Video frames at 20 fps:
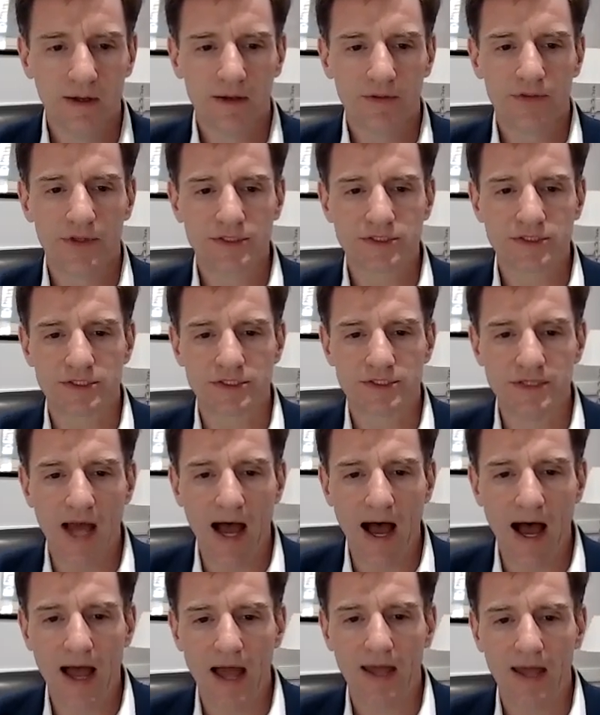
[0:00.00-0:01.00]
This is
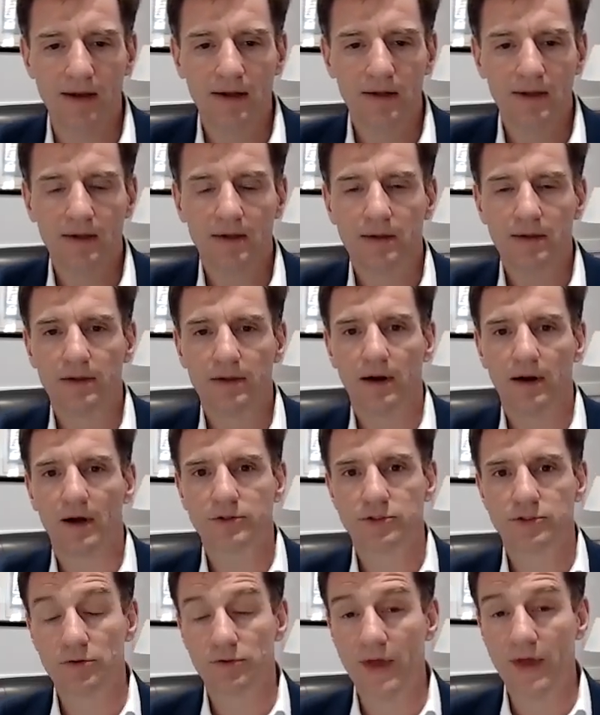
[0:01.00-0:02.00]
not
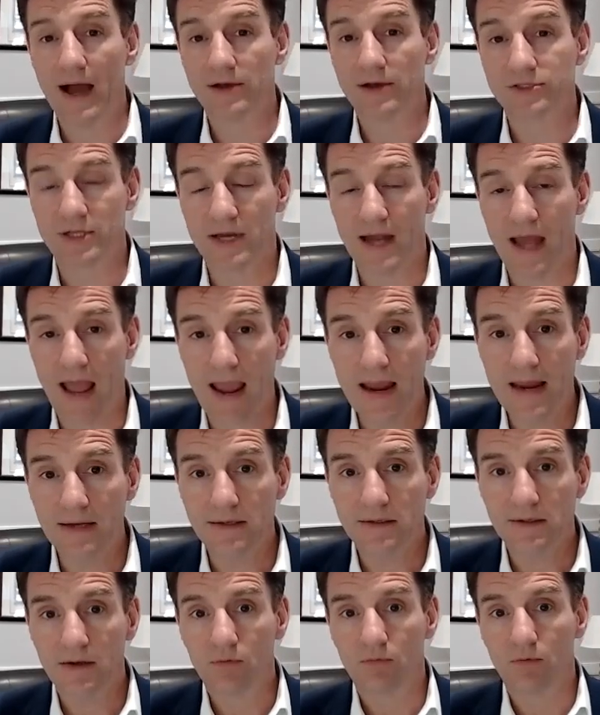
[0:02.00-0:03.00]

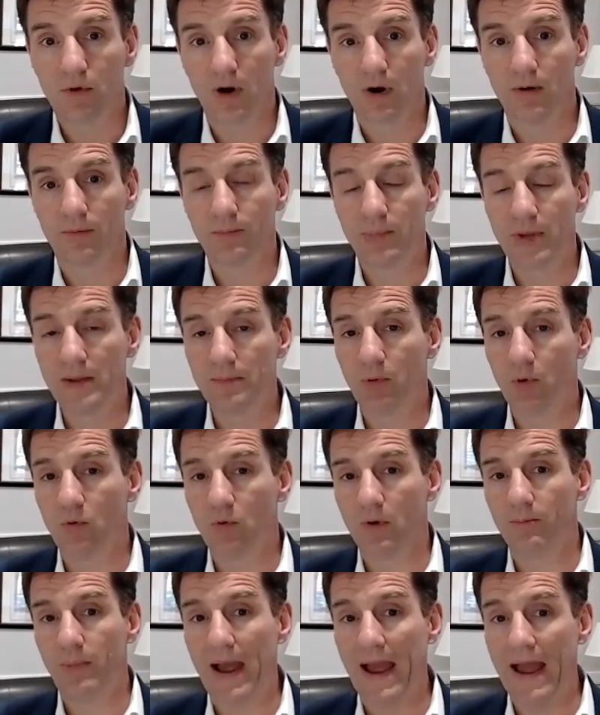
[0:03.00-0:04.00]
2008, where people
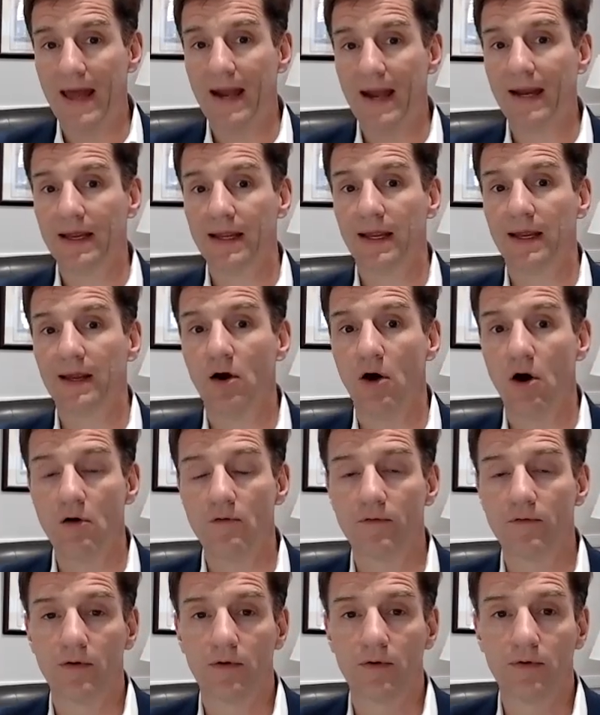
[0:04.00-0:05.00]
were panicking
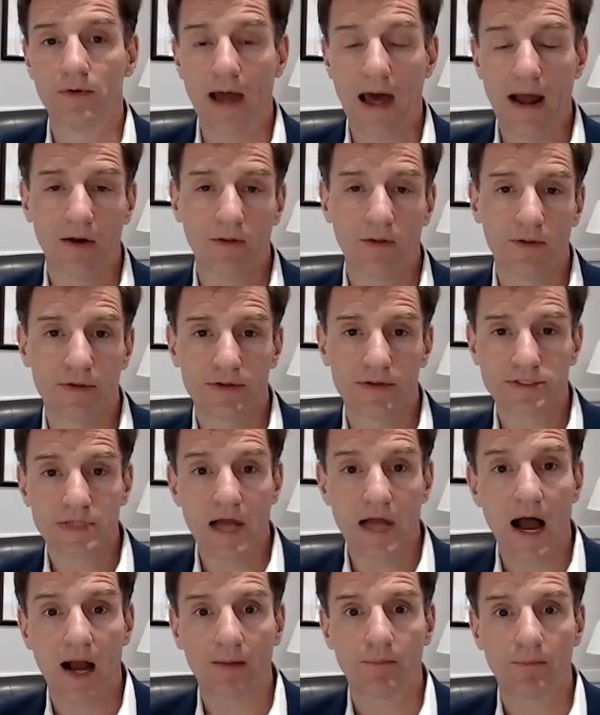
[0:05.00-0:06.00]
over not only the
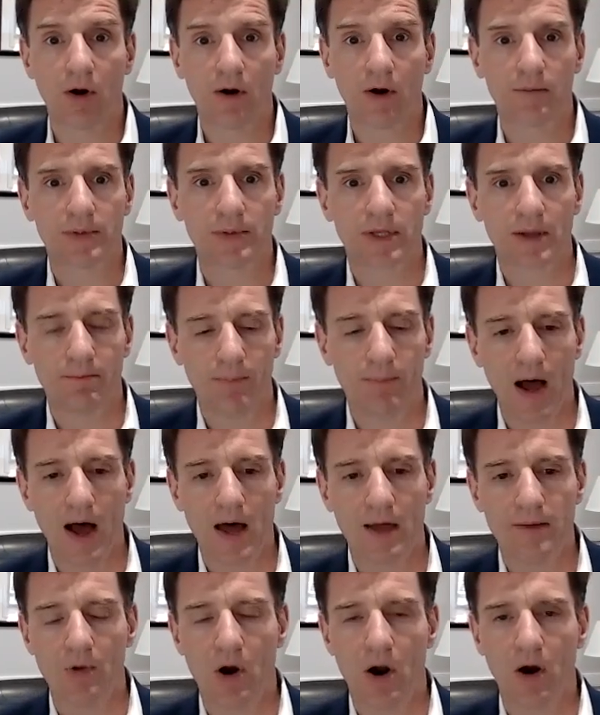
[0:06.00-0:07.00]
stock market, but the
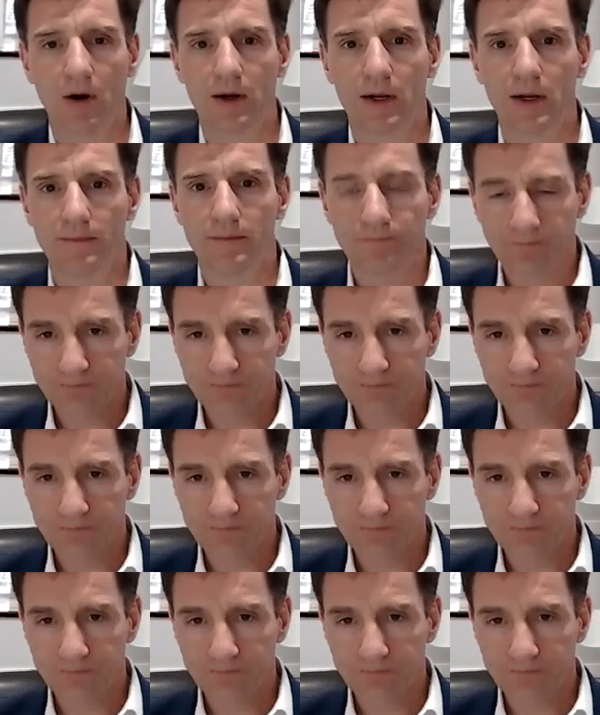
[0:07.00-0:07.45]
bond market.